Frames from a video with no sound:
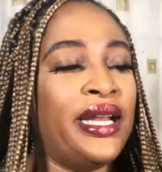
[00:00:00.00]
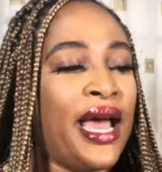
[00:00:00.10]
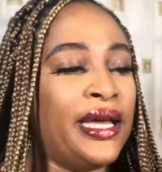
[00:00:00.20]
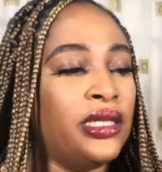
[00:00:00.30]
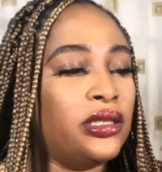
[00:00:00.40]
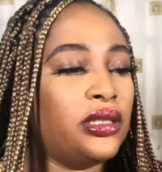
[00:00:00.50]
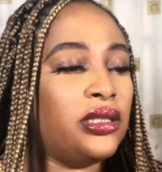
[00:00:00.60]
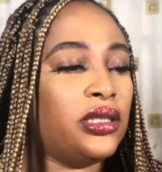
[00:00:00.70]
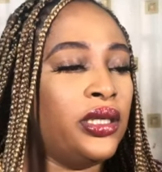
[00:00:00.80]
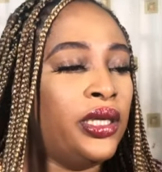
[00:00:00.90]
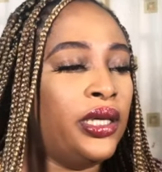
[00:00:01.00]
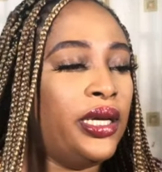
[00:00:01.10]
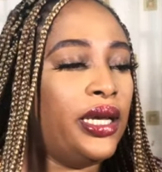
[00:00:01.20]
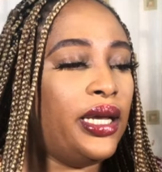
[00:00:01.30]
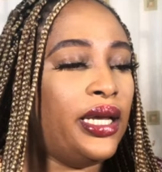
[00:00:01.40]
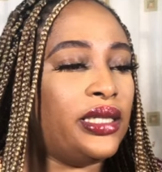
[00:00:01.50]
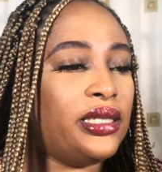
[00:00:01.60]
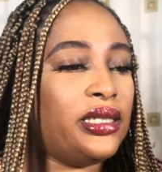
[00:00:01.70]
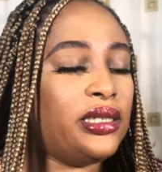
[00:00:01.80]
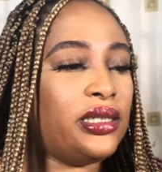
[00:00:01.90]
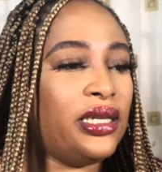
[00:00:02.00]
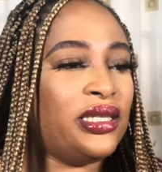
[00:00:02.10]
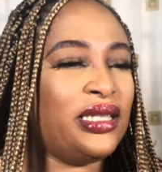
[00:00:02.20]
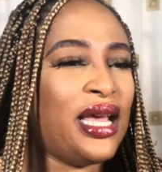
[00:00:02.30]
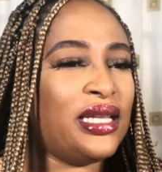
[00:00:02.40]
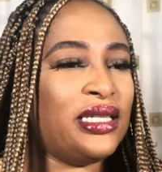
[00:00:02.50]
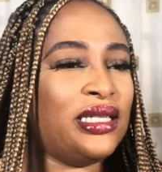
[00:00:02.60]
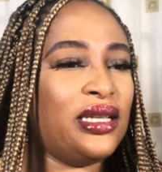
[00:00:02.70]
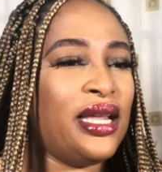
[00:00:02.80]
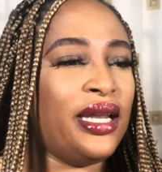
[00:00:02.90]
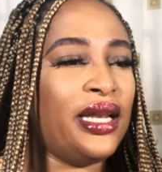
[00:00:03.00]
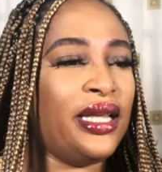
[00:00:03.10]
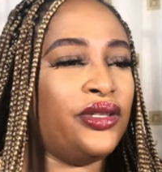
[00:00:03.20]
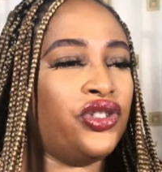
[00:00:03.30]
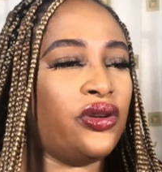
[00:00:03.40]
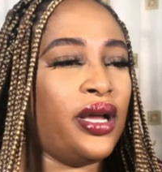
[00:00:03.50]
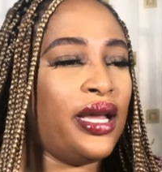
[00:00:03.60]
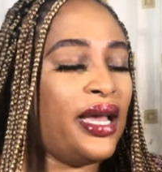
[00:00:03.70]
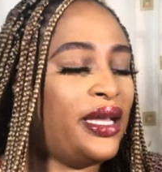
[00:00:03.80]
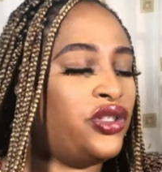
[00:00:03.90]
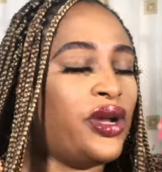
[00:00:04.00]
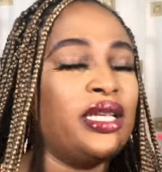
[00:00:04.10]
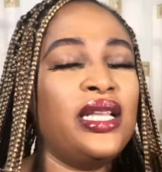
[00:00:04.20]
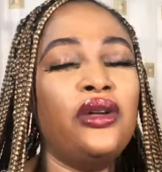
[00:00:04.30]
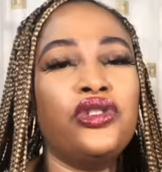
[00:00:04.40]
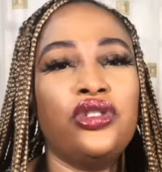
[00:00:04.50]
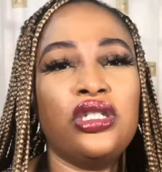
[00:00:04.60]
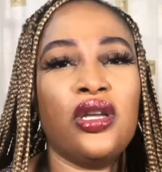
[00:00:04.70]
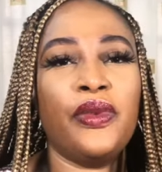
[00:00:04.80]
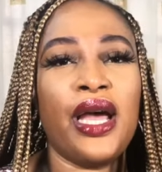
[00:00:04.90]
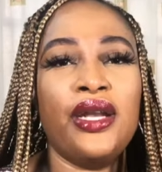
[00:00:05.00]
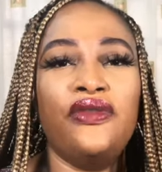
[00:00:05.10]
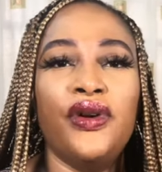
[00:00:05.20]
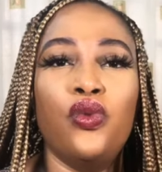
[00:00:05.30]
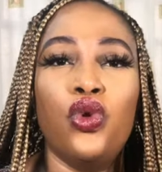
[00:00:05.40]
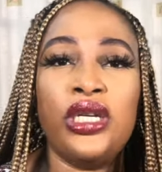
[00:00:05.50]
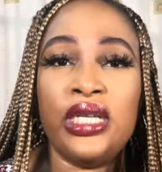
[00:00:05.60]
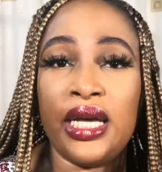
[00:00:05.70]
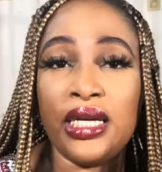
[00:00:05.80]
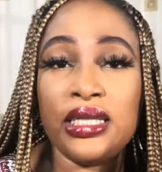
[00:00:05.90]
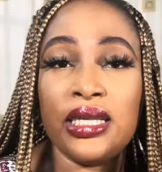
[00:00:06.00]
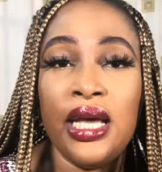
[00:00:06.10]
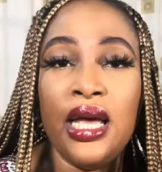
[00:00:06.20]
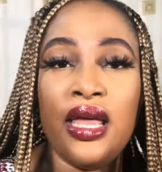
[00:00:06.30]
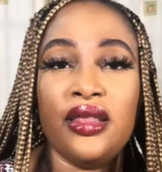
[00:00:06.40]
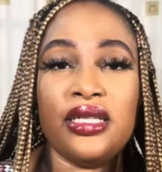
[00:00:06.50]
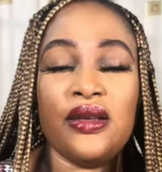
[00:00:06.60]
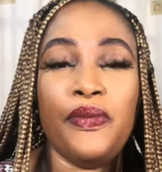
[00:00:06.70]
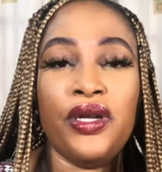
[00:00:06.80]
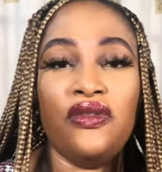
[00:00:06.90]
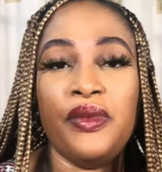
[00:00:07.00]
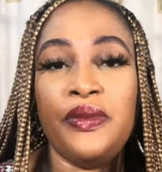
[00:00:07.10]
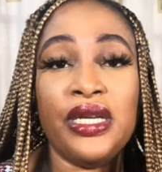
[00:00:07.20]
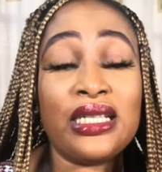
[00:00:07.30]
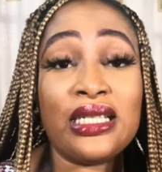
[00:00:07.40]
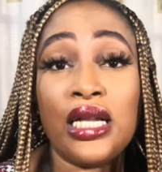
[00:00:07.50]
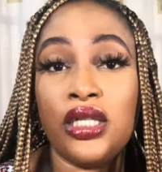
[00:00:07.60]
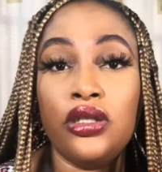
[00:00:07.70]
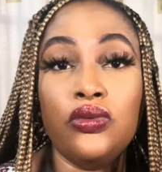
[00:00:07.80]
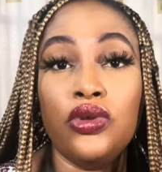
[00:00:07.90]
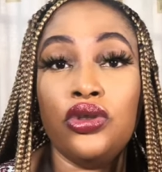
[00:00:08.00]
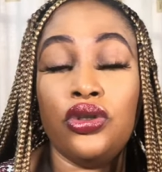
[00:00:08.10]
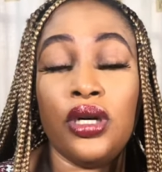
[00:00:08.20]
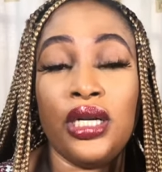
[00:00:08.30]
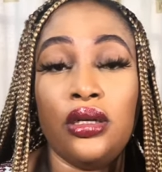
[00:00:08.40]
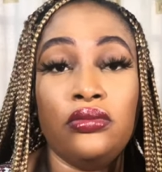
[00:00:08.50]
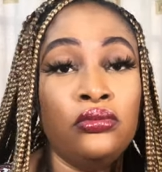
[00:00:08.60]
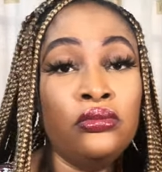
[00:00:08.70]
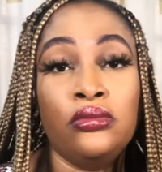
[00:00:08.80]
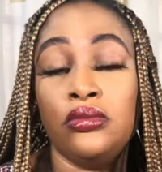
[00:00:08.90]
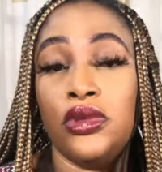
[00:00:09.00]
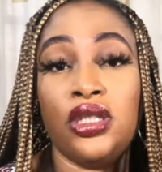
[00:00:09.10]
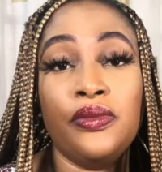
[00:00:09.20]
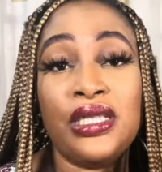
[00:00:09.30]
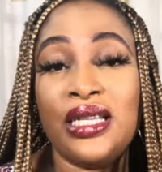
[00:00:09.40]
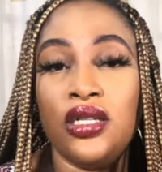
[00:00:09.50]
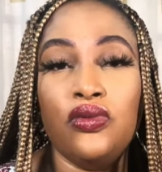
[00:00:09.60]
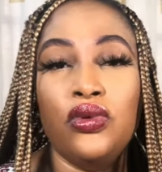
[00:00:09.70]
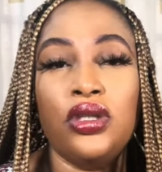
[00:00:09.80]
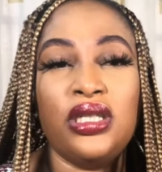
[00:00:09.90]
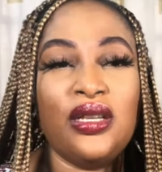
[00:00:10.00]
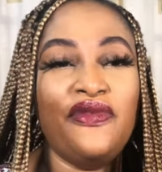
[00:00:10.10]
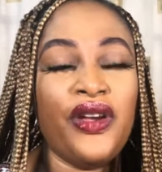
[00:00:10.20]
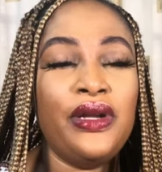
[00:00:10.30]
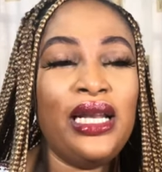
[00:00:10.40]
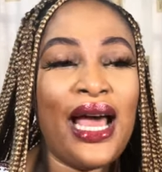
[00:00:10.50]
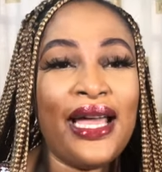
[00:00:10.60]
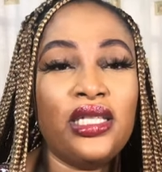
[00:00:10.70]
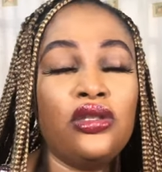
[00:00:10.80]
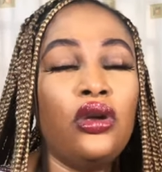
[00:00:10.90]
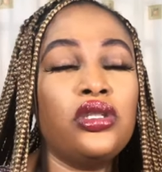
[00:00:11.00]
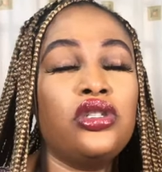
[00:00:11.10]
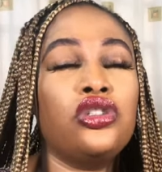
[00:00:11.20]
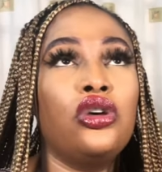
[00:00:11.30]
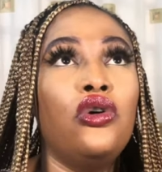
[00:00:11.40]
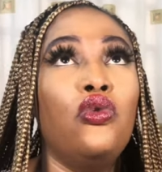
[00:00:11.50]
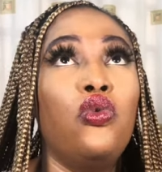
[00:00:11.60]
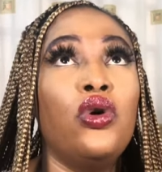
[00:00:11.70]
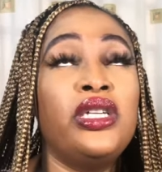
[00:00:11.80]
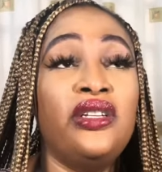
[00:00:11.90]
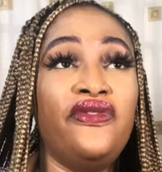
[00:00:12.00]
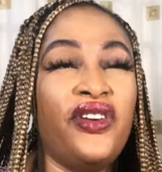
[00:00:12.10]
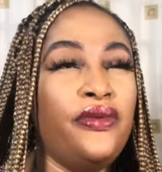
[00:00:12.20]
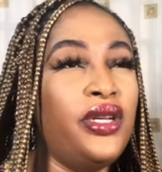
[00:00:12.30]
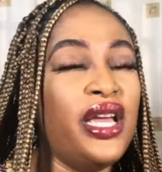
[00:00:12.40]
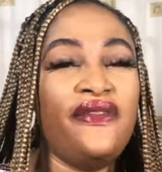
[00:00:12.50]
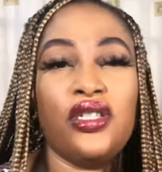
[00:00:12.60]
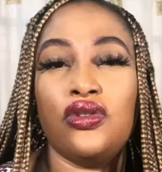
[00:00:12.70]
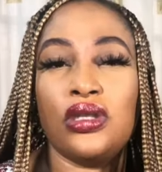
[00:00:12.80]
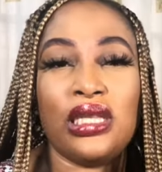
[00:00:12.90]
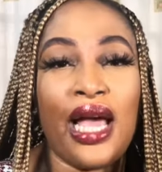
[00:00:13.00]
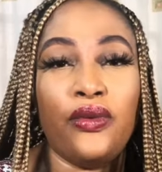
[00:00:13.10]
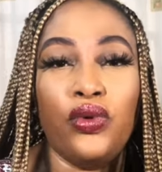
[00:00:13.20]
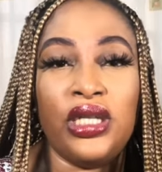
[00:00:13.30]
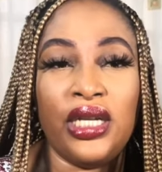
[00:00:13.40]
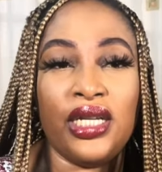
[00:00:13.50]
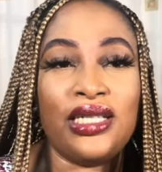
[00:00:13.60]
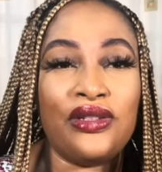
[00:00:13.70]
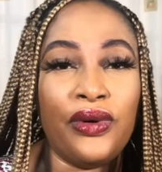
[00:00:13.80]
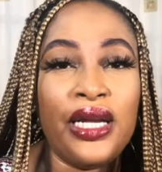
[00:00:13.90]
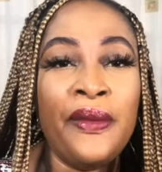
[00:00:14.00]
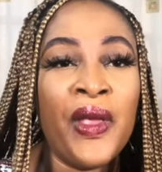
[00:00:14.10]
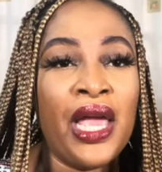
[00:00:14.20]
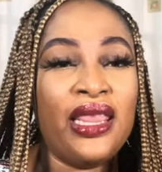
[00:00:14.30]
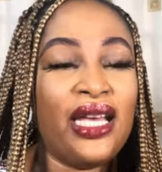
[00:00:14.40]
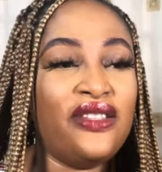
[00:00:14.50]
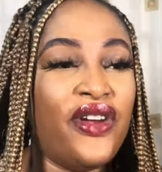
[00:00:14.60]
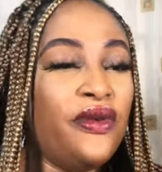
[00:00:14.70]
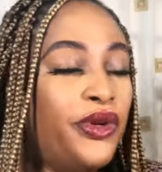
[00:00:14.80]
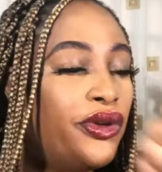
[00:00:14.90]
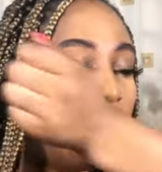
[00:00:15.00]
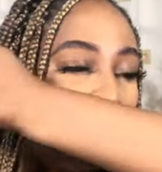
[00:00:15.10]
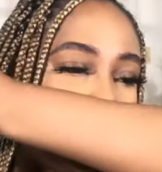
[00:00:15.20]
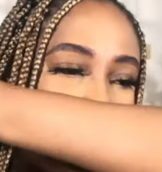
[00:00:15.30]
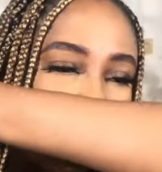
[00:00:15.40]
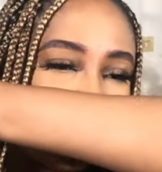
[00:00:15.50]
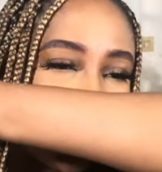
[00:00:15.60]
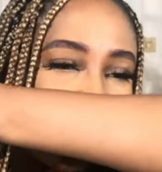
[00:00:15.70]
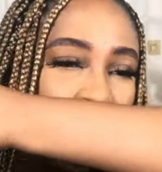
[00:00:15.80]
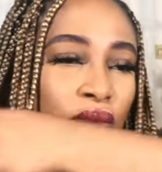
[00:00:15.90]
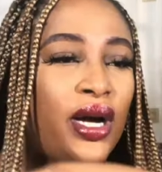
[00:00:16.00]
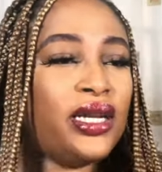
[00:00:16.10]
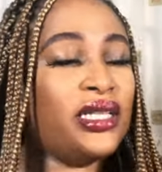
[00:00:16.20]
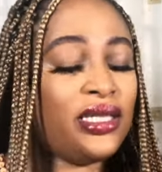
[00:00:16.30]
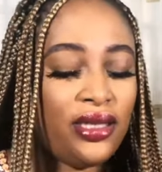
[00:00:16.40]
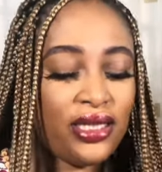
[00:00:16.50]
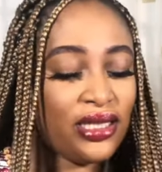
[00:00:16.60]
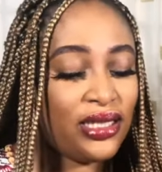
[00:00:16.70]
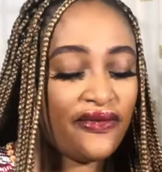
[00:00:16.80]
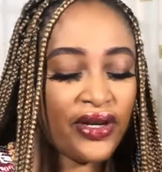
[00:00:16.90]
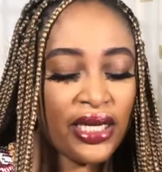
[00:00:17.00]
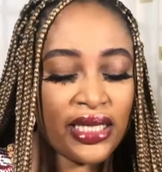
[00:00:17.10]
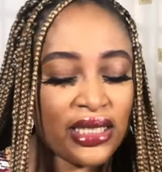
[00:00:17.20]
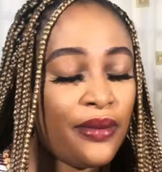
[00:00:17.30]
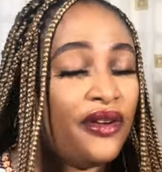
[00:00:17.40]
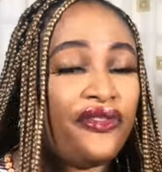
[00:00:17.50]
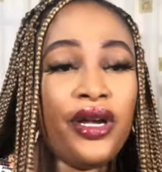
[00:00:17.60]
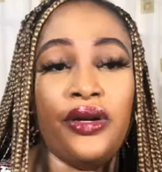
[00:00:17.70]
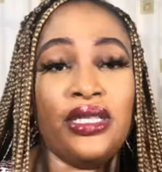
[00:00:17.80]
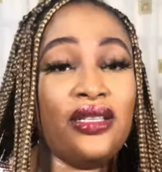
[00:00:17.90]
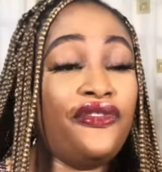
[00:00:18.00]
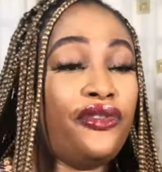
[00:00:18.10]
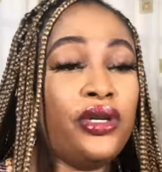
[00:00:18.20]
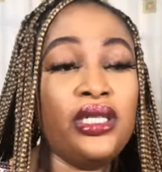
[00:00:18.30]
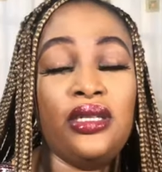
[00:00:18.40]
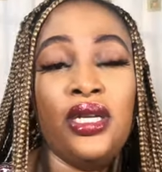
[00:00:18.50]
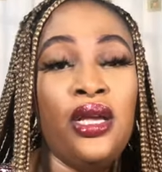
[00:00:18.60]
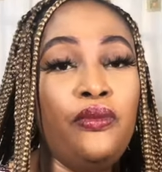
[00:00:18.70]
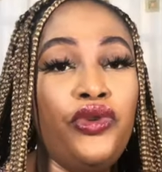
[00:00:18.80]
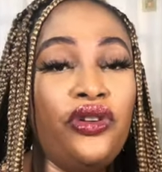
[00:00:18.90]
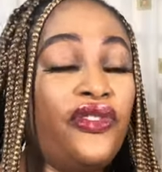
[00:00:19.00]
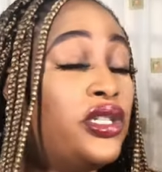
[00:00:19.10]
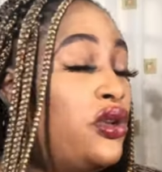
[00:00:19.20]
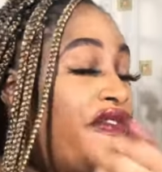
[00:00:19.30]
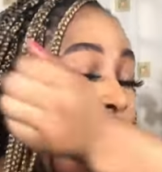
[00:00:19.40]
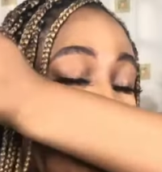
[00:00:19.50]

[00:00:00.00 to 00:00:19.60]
nice. It's it has, and then it dry, it dries down to some kind of a woodiness. There's a bit of maybe a sandalwood or an some cedar wood, some very light, not so woody, very ever so slight woodiness to it. That's very beautiful. If you want, it's this is definitely a summer fragrance, a fruity, beautiful. It's not very